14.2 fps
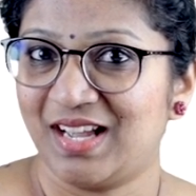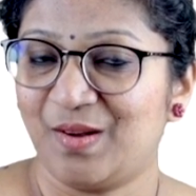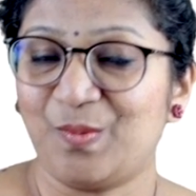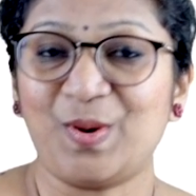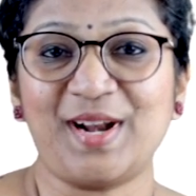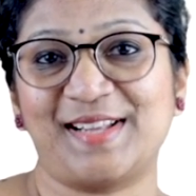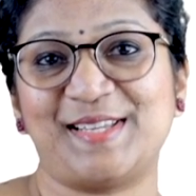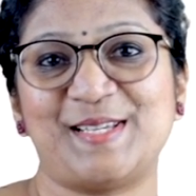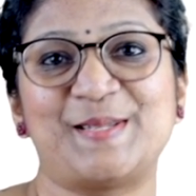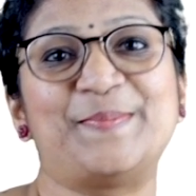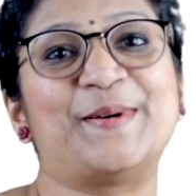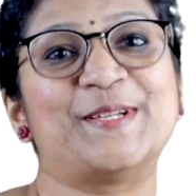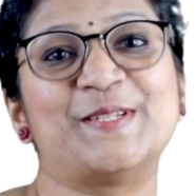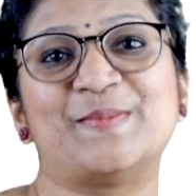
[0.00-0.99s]
What are these
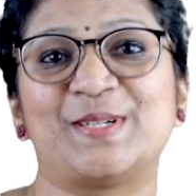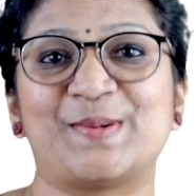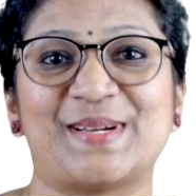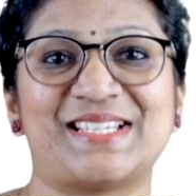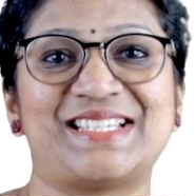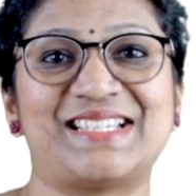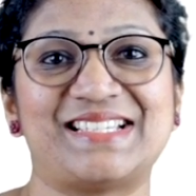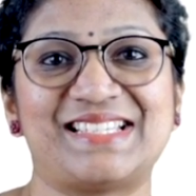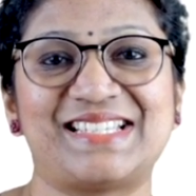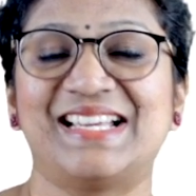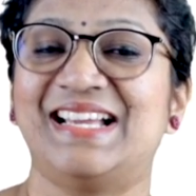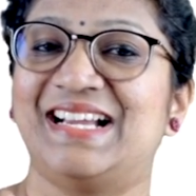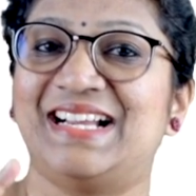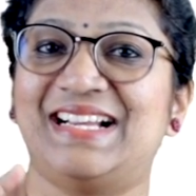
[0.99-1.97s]
possible
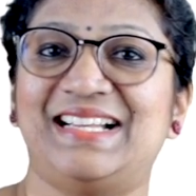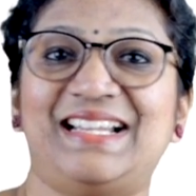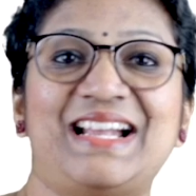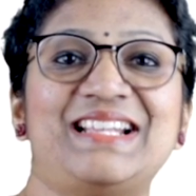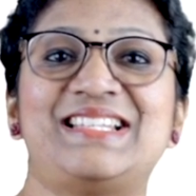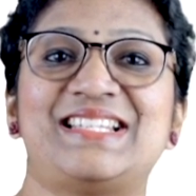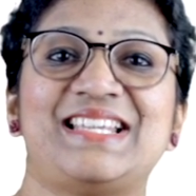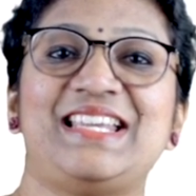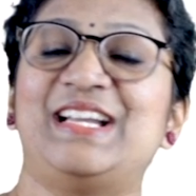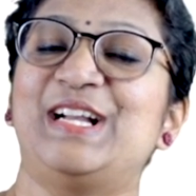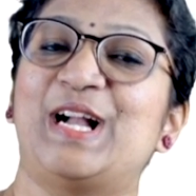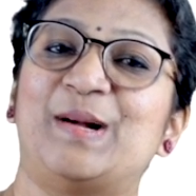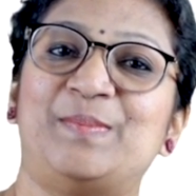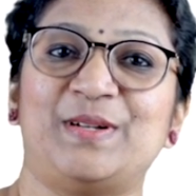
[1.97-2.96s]
questions? Let's see a
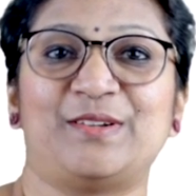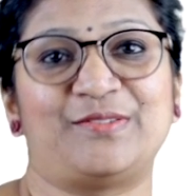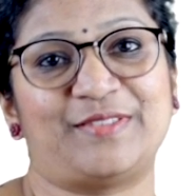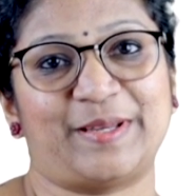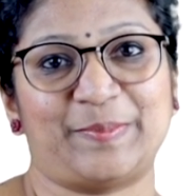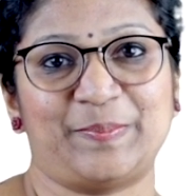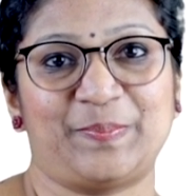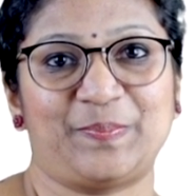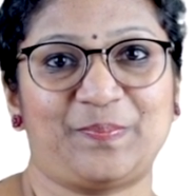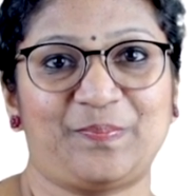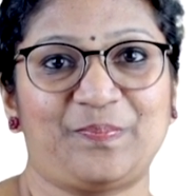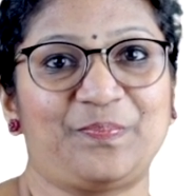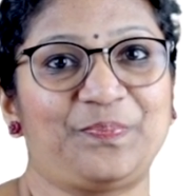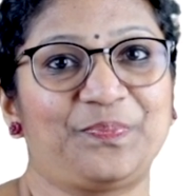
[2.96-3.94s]
couple of them.
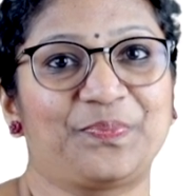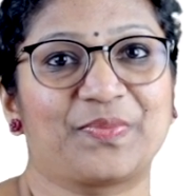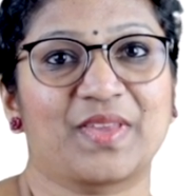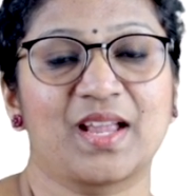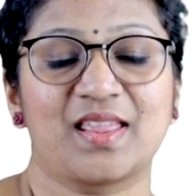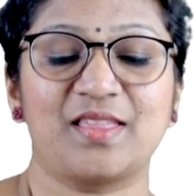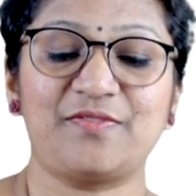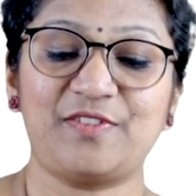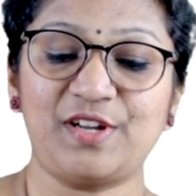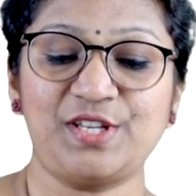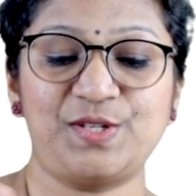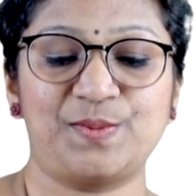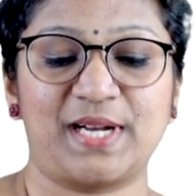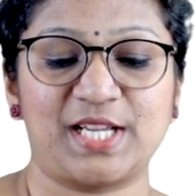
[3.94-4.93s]
The
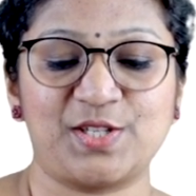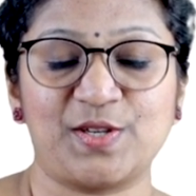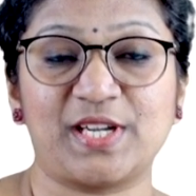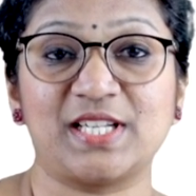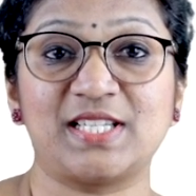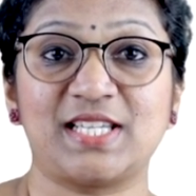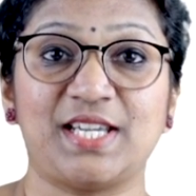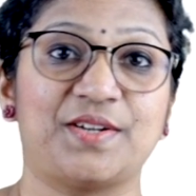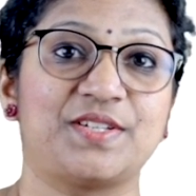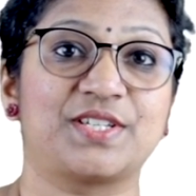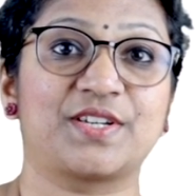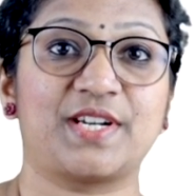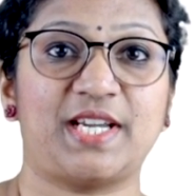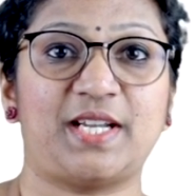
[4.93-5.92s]
first one, as you can see on
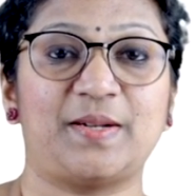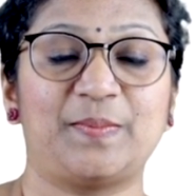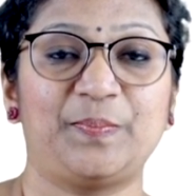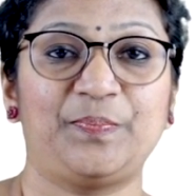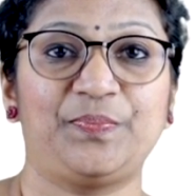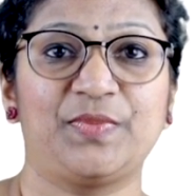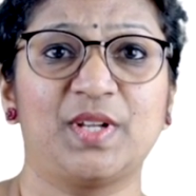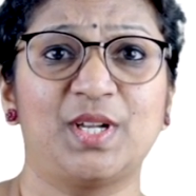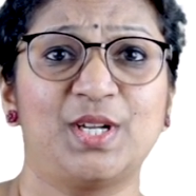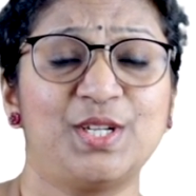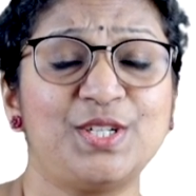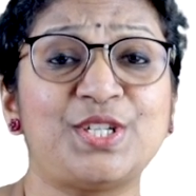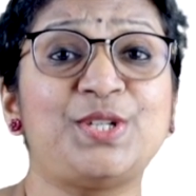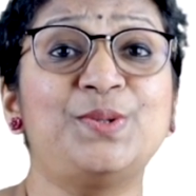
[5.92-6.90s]
screen,
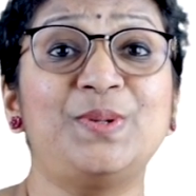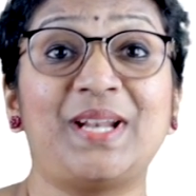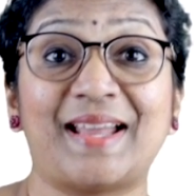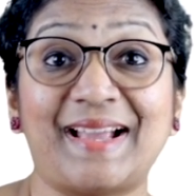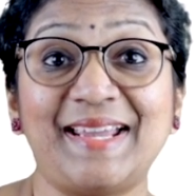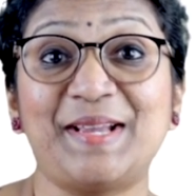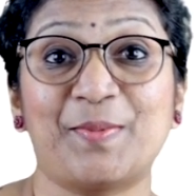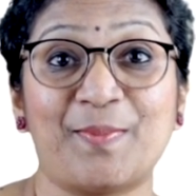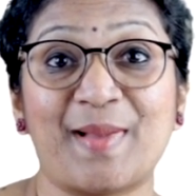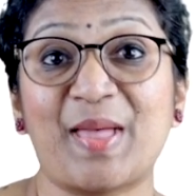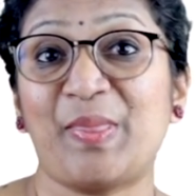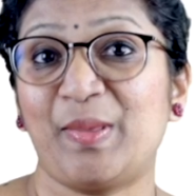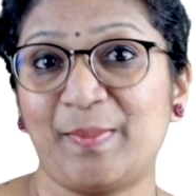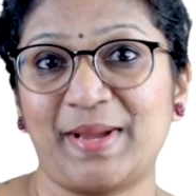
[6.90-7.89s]
do you like
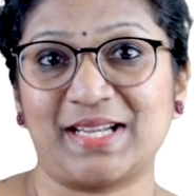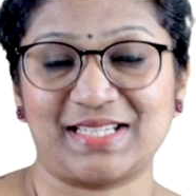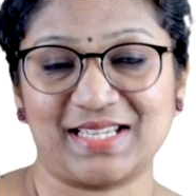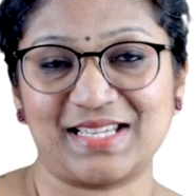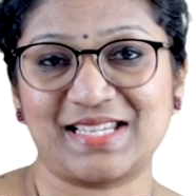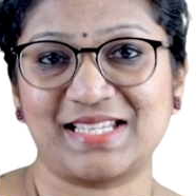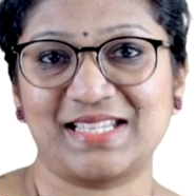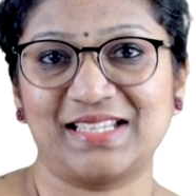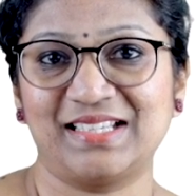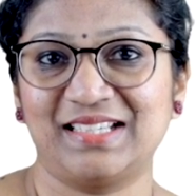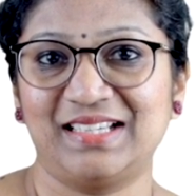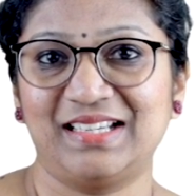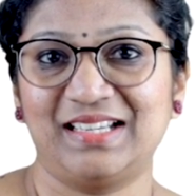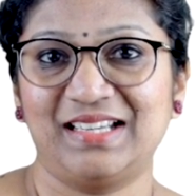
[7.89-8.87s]
mathematics?
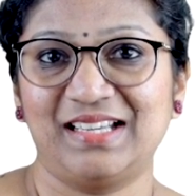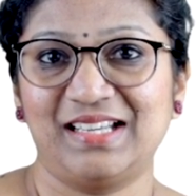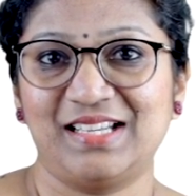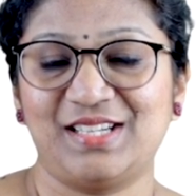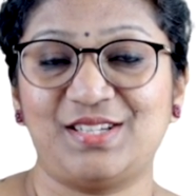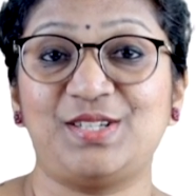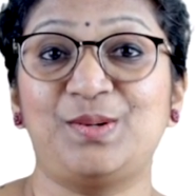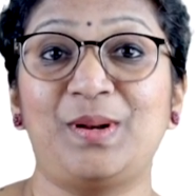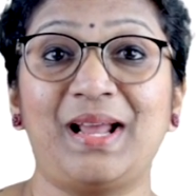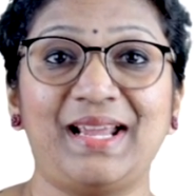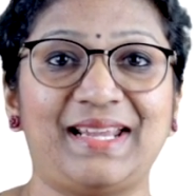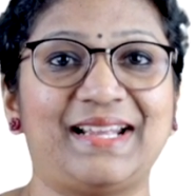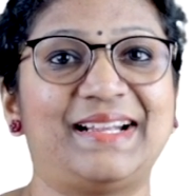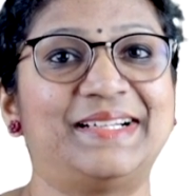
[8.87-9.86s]
Do you
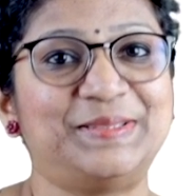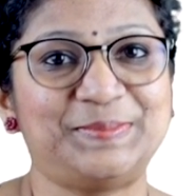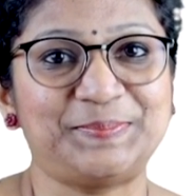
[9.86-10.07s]
like?